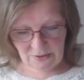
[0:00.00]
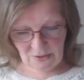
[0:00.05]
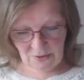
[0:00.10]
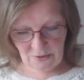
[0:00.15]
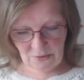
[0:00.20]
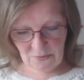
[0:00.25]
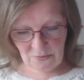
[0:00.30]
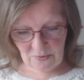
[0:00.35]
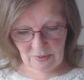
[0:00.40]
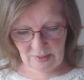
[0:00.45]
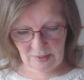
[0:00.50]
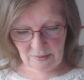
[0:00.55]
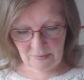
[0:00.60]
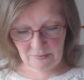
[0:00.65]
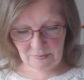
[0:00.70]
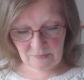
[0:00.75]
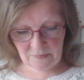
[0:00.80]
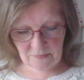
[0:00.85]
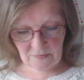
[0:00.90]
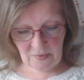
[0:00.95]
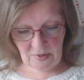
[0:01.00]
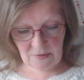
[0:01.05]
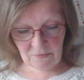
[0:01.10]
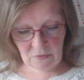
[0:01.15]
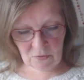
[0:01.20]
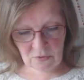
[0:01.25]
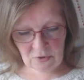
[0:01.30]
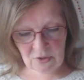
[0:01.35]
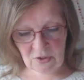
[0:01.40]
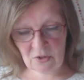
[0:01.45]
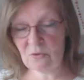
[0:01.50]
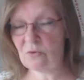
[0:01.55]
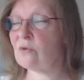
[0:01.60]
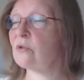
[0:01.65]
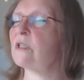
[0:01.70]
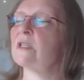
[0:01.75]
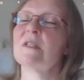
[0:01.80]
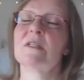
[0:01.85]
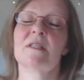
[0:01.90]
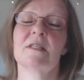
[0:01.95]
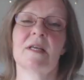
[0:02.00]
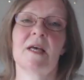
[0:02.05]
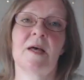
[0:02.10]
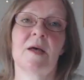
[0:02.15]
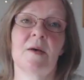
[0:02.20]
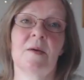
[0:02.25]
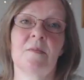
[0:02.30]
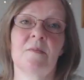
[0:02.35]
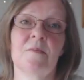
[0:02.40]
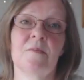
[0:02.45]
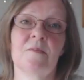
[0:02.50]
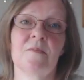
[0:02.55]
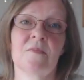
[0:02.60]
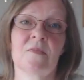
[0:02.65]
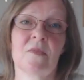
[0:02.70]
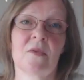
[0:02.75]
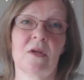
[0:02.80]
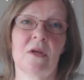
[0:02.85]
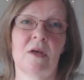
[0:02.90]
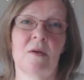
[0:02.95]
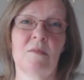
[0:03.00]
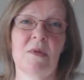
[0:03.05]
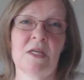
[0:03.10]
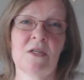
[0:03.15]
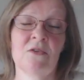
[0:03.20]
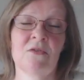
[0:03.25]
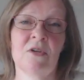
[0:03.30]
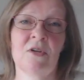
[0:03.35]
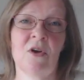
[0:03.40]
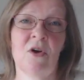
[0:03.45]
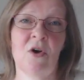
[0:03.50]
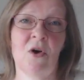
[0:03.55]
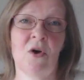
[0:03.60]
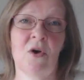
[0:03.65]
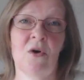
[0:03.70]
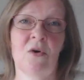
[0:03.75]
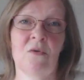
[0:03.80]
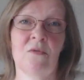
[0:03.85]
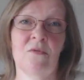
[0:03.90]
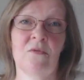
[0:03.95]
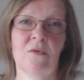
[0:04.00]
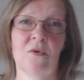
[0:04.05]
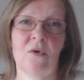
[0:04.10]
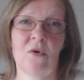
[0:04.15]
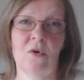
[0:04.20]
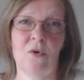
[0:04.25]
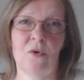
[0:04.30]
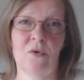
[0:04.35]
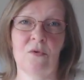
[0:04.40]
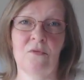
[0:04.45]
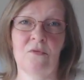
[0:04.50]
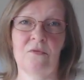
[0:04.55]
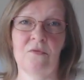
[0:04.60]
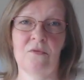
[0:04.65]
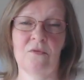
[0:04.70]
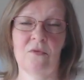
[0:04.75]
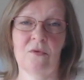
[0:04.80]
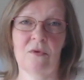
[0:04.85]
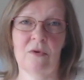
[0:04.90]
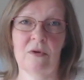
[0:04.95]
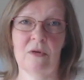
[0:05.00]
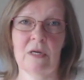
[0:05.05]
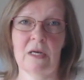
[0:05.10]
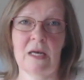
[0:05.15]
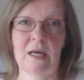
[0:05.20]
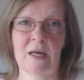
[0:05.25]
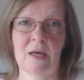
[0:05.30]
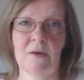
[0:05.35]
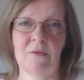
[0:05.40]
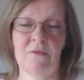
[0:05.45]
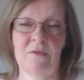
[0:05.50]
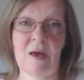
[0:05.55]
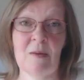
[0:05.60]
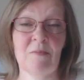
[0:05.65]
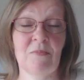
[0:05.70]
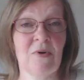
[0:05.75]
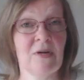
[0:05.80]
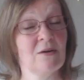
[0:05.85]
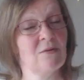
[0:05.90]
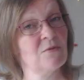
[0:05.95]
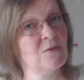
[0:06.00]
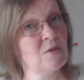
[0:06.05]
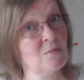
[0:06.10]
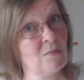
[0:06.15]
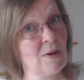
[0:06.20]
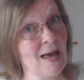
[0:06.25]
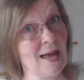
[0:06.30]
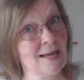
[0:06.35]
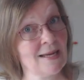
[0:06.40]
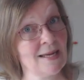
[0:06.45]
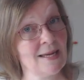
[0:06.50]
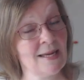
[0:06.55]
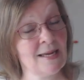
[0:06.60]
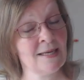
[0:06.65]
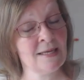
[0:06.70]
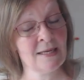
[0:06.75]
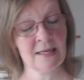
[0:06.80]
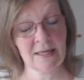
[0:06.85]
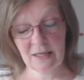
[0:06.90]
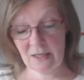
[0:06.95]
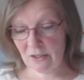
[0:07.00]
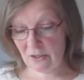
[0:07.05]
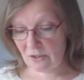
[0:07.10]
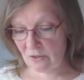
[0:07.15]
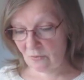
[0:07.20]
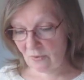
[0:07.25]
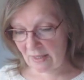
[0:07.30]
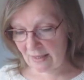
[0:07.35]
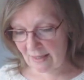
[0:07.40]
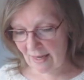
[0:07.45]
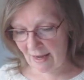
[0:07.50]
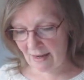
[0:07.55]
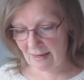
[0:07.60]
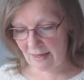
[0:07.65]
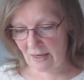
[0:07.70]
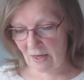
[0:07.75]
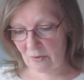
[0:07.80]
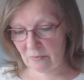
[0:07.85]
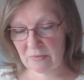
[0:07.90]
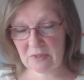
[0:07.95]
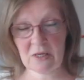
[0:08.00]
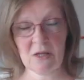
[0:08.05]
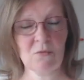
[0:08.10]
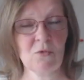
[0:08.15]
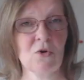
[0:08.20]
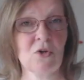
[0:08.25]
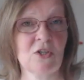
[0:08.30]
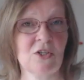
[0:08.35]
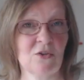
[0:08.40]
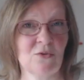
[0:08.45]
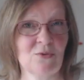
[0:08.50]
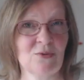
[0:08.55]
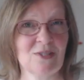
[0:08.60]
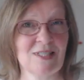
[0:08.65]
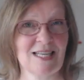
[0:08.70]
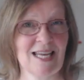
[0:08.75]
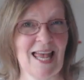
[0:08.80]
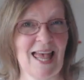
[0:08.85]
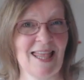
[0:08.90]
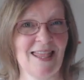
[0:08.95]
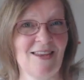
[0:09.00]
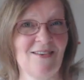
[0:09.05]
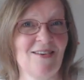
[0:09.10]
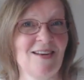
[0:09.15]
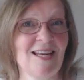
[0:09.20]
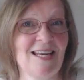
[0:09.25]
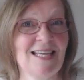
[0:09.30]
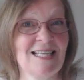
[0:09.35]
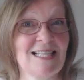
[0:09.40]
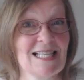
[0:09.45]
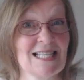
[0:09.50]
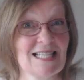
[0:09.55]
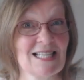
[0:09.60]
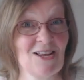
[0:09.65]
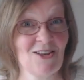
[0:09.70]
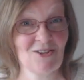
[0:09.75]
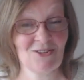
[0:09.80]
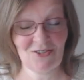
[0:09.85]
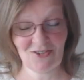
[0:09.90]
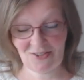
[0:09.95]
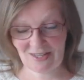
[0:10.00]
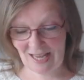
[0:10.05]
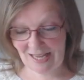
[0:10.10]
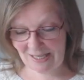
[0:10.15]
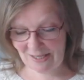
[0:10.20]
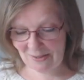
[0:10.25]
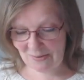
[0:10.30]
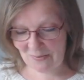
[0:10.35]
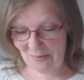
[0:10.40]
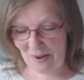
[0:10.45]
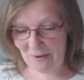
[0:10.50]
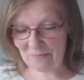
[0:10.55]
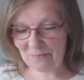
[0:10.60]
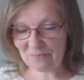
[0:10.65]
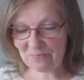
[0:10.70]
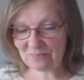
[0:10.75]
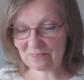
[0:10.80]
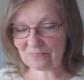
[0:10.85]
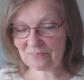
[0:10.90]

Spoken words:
So I've also ordered a 1.5 meters of fabric for the backing. So when that comes, I'll wash it all together and I can start on that as well.